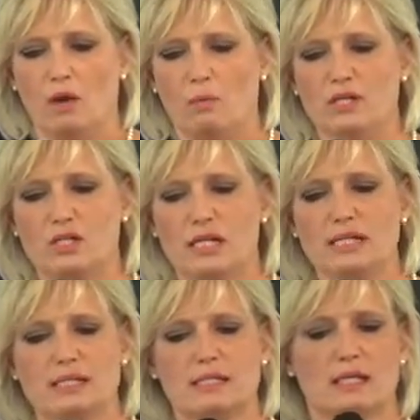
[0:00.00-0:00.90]
When
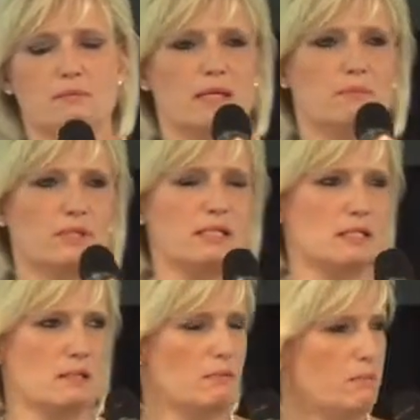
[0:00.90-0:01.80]
Jesus had been
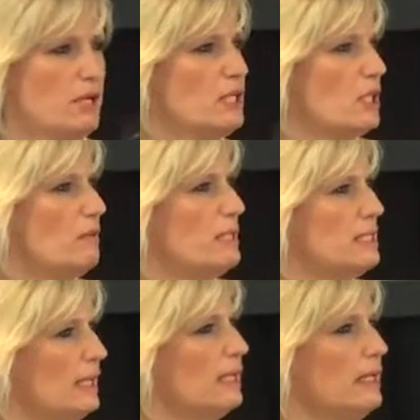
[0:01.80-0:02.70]
preaching
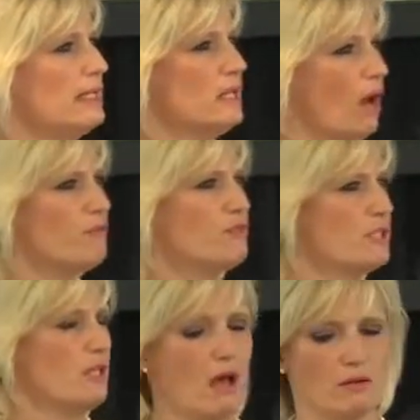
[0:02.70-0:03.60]
particularly tough
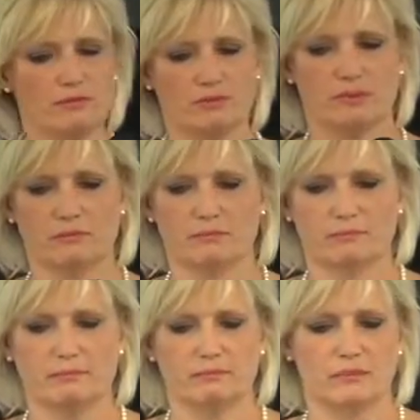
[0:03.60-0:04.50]
stuff,
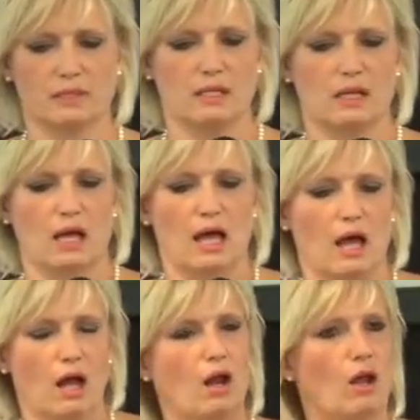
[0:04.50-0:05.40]

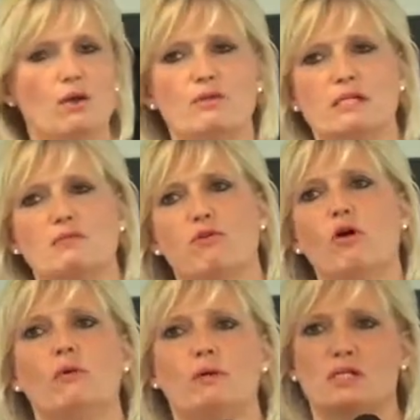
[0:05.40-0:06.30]
a load of his
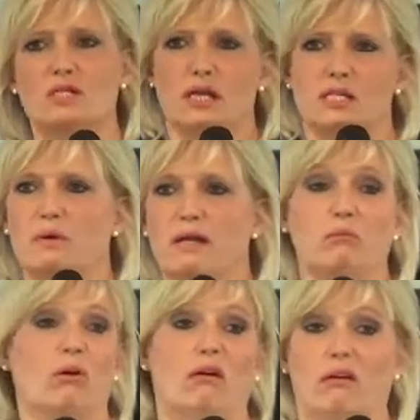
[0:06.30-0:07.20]
followers just went,
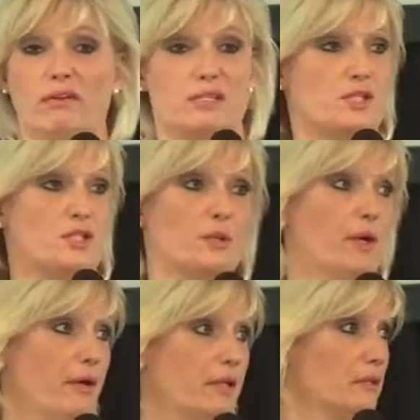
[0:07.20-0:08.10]
whoa, this is too
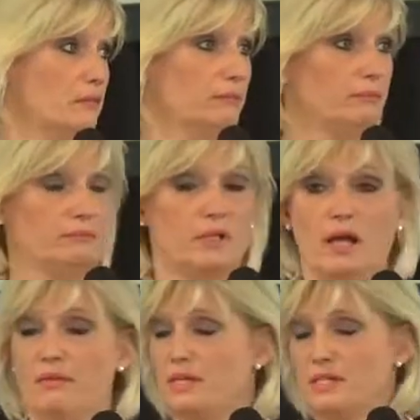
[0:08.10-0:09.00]
hard.
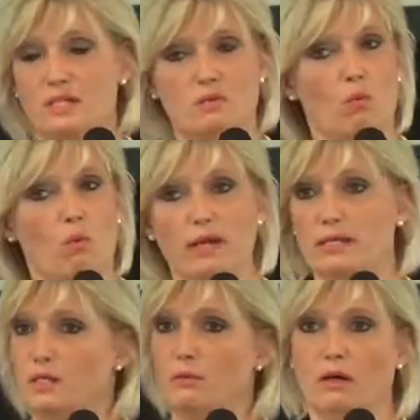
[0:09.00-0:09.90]
This is way
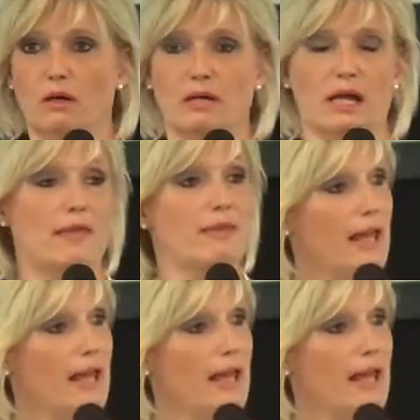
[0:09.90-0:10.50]
too hard. And they